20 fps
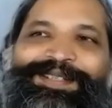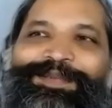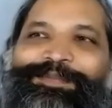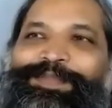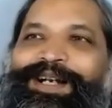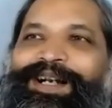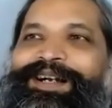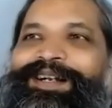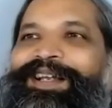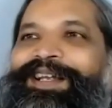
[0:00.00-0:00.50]

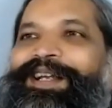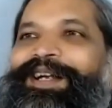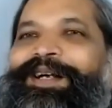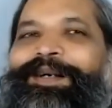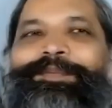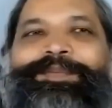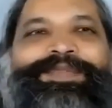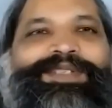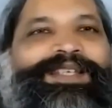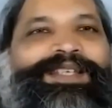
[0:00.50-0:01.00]

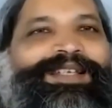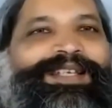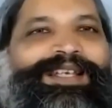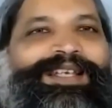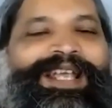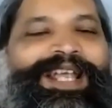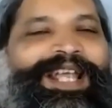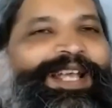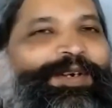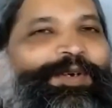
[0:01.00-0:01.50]
pranayams,
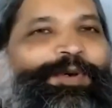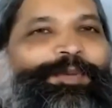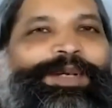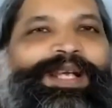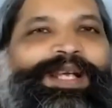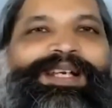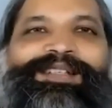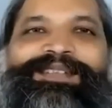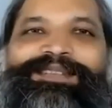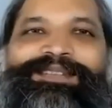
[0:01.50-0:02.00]

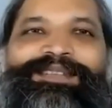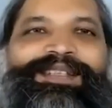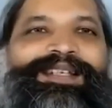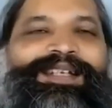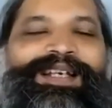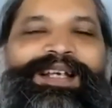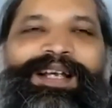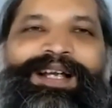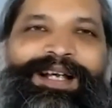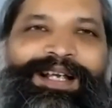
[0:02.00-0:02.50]
aerobics,
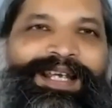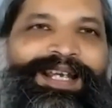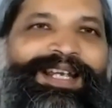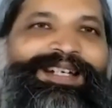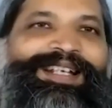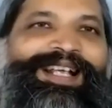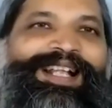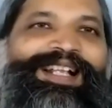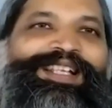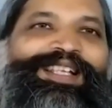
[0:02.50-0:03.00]

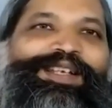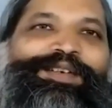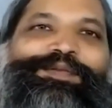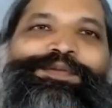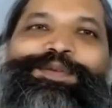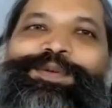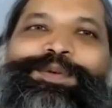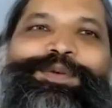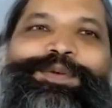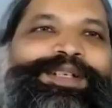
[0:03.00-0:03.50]
eat healthy
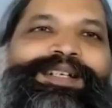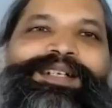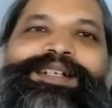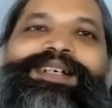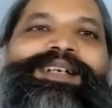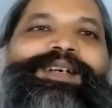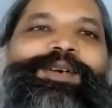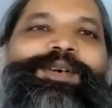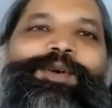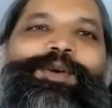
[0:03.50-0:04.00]
food,
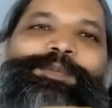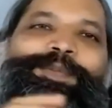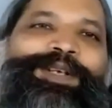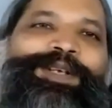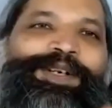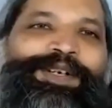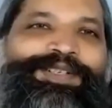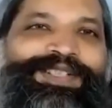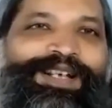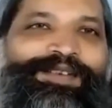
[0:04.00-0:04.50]
open
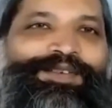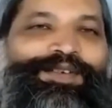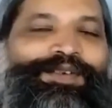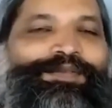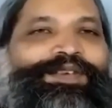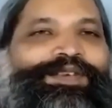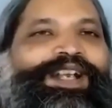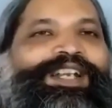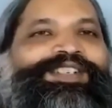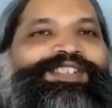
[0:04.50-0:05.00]
yourself to
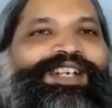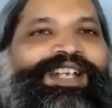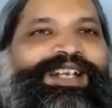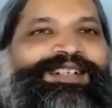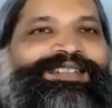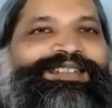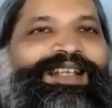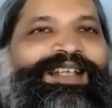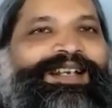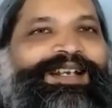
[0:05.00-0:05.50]
fresh air,
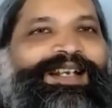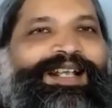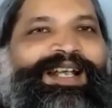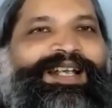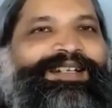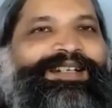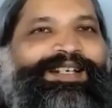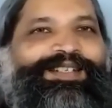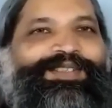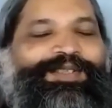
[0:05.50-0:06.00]

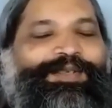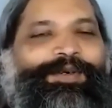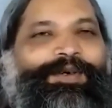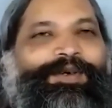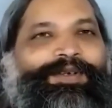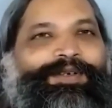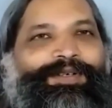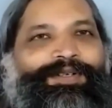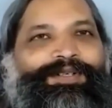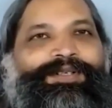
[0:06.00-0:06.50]
sunlight, and so
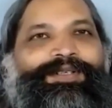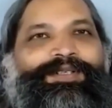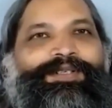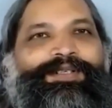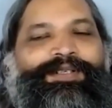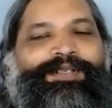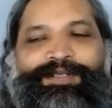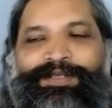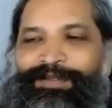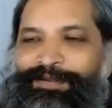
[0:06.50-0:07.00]
on.
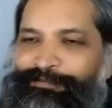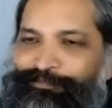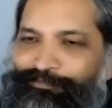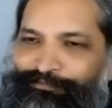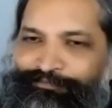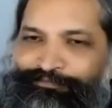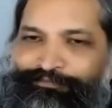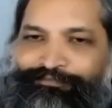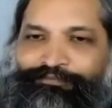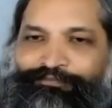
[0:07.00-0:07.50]

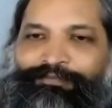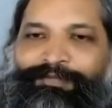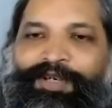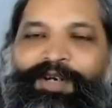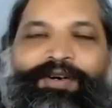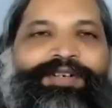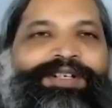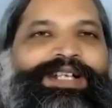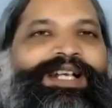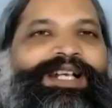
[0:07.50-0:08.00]

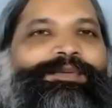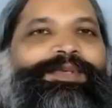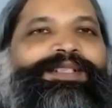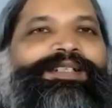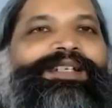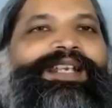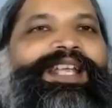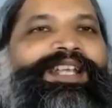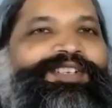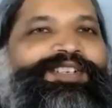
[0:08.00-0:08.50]
Contact with
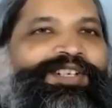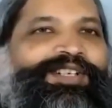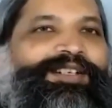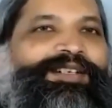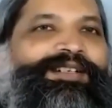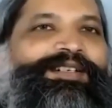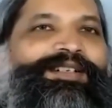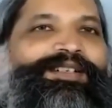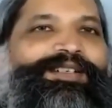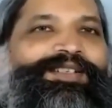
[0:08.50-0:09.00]
nature,
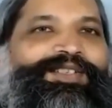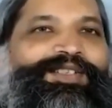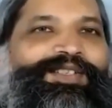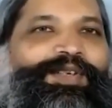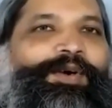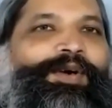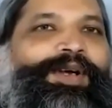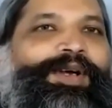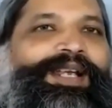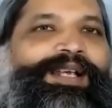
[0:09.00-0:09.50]

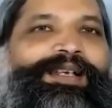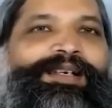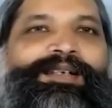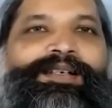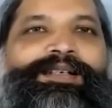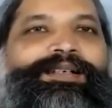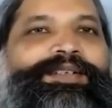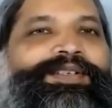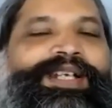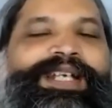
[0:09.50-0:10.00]
soil,
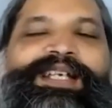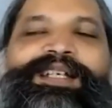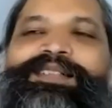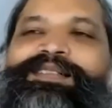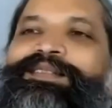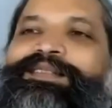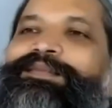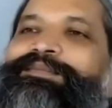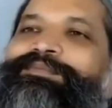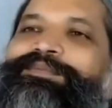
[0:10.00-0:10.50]

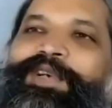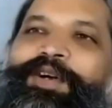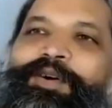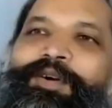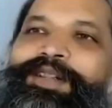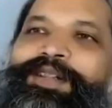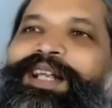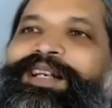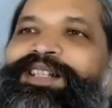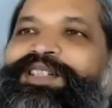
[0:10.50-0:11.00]
trees,
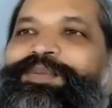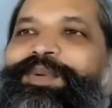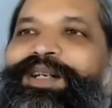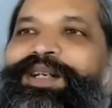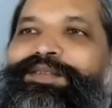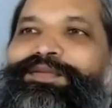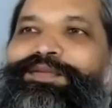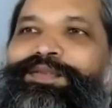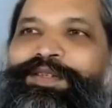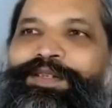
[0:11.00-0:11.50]
all that is
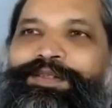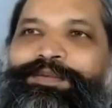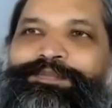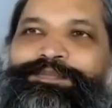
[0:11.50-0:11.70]
wonderful.